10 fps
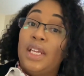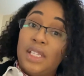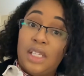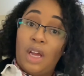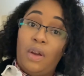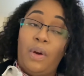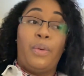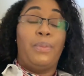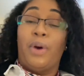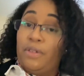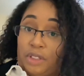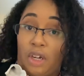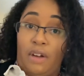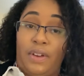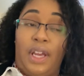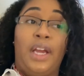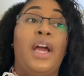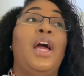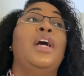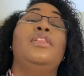So we're both starving.
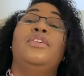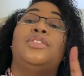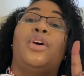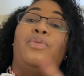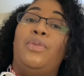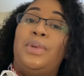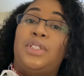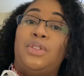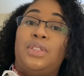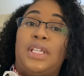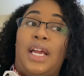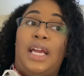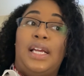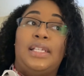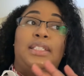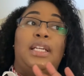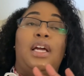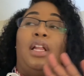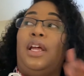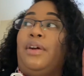There's a Ruby Tuesdays
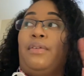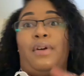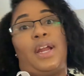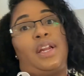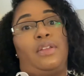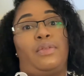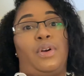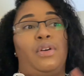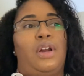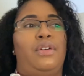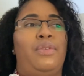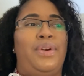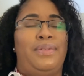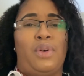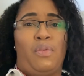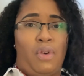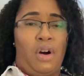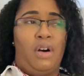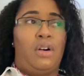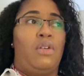like right down the road. I don't know if we have to
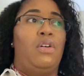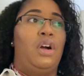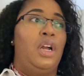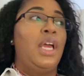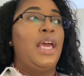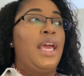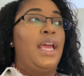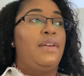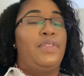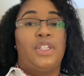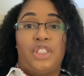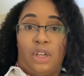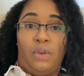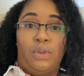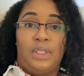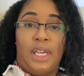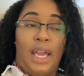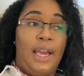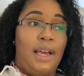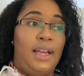walk or if the shuttle will
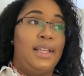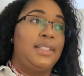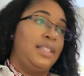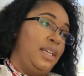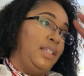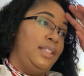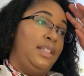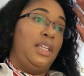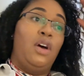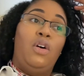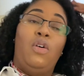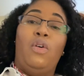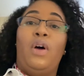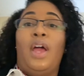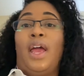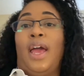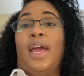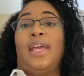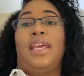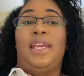take us. So
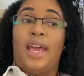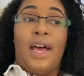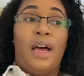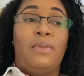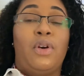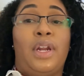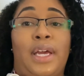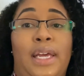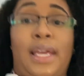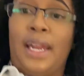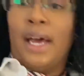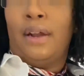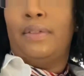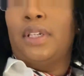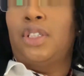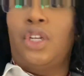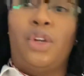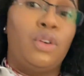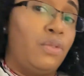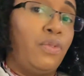yeah, I'm gonna get out of this
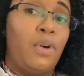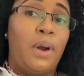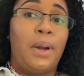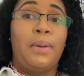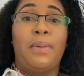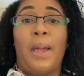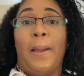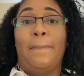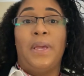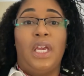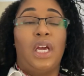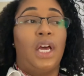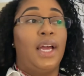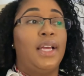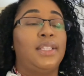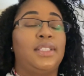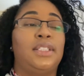uniform because